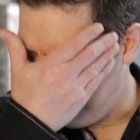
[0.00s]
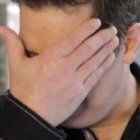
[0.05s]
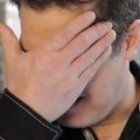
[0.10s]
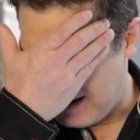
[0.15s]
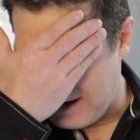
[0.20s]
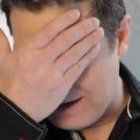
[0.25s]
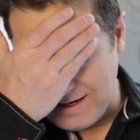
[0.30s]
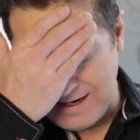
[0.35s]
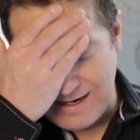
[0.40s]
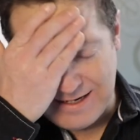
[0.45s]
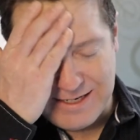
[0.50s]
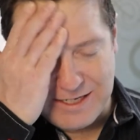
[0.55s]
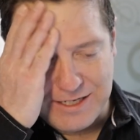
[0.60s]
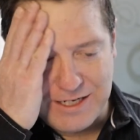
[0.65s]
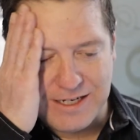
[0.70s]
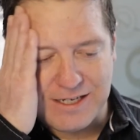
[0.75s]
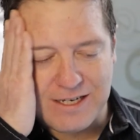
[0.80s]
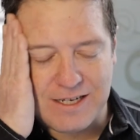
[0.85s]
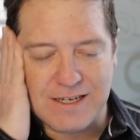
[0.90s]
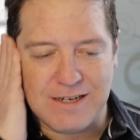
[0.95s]
And it's
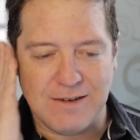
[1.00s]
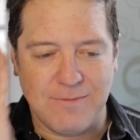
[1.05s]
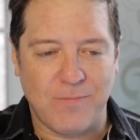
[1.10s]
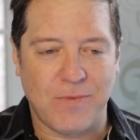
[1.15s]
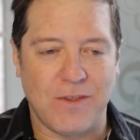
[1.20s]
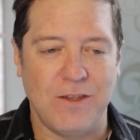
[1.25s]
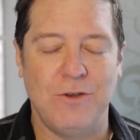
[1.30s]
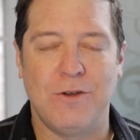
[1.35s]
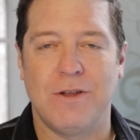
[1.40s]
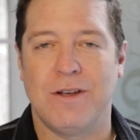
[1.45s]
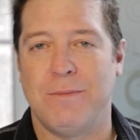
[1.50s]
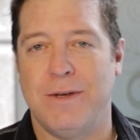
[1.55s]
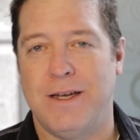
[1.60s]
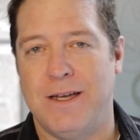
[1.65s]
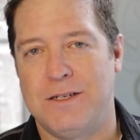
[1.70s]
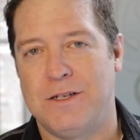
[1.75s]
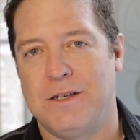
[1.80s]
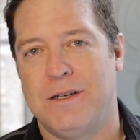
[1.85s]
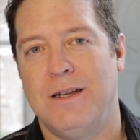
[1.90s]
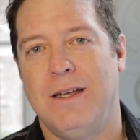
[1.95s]
just, you can
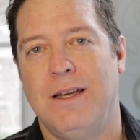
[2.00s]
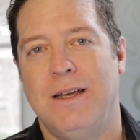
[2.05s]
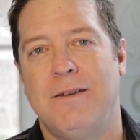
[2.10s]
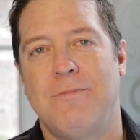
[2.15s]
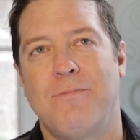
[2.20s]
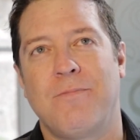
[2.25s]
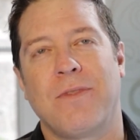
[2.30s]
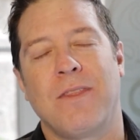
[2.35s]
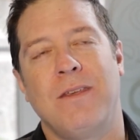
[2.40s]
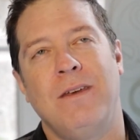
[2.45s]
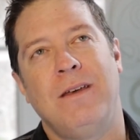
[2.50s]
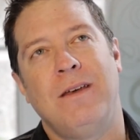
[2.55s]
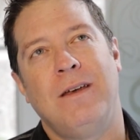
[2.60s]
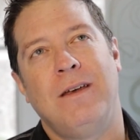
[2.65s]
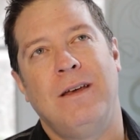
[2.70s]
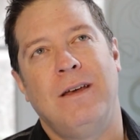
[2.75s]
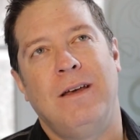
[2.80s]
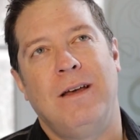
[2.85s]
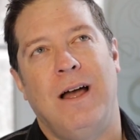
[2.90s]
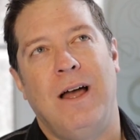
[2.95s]
imagine. And
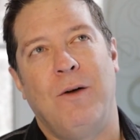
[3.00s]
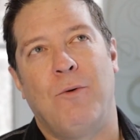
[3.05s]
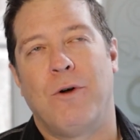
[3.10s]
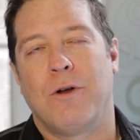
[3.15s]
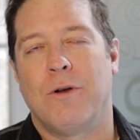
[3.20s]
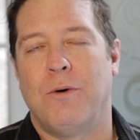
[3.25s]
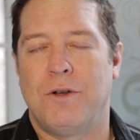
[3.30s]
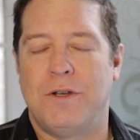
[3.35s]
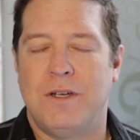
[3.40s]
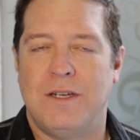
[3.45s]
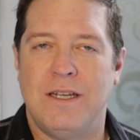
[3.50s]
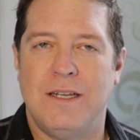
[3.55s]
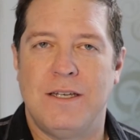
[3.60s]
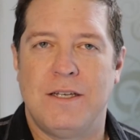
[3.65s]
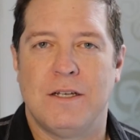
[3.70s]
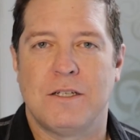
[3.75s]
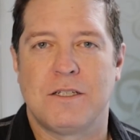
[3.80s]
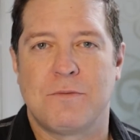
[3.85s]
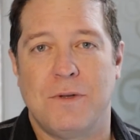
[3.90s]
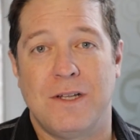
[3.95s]
I won't go into
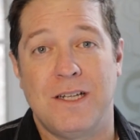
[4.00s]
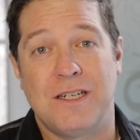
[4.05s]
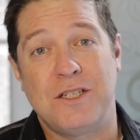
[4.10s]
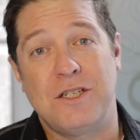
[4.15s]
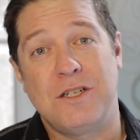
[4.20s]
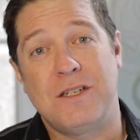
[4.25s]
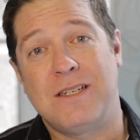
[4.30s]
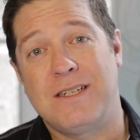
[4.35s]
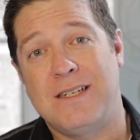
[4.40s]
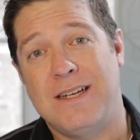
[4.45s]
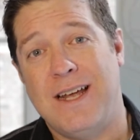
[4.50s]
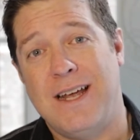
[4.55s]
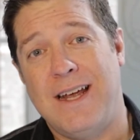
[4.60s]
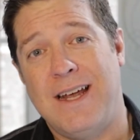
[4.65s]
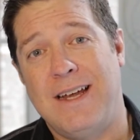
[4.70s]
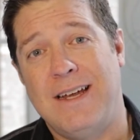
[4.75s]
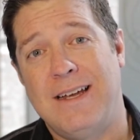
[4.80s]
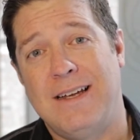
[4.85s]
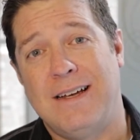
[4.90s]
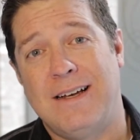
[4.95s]
details, but let's just
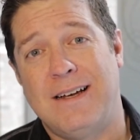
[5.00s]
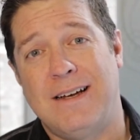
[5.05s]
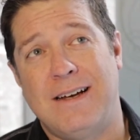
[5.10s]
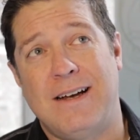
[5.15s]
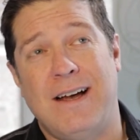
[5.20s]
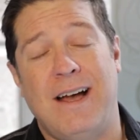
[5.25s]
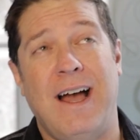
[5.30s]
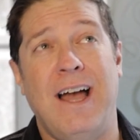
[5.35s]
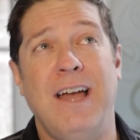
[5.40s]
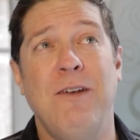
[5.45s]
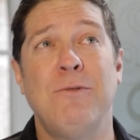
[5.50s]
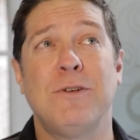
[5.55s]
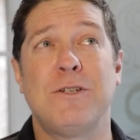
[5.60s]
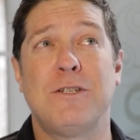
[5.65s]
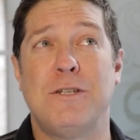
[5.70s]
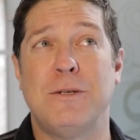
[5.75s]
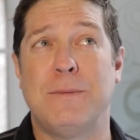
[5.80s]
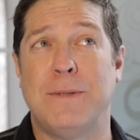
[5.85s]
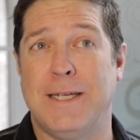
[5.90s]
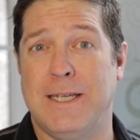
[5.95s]
say uh, I was
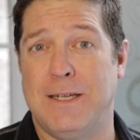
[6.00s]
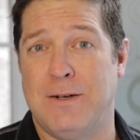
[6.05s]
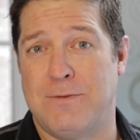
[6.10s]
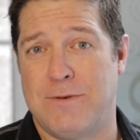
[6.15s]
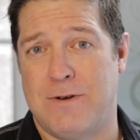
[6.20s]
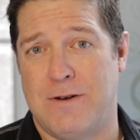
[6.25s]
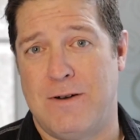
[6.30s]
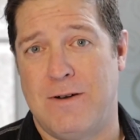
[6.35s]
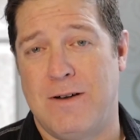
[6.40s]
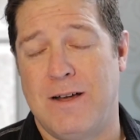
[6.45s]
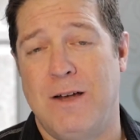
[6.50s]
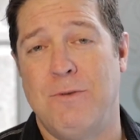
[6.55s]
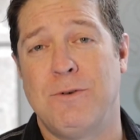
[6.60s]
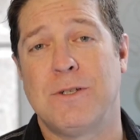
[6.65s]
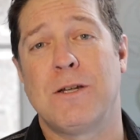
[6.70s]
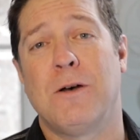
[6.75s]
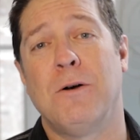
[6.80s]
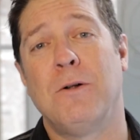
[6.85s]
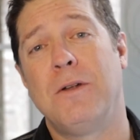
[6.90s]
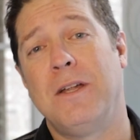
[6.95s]
doing it wrong. I
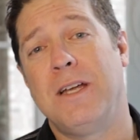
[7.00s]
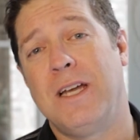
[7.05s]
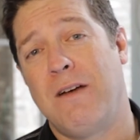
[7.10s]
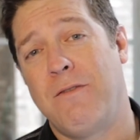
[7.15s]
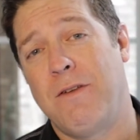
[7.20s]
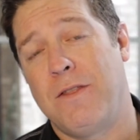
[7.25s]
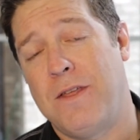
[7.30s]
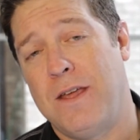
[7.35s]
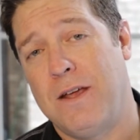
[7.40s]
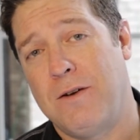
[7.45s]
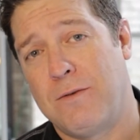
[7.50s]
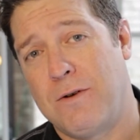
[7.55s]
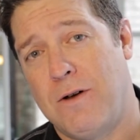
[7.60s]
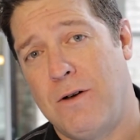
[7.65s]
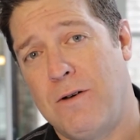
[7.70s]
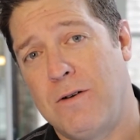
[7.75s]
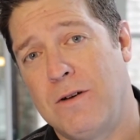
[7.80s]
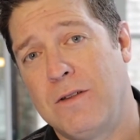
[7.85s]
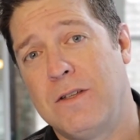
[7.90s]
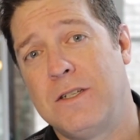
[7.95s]
was holding everything wrong.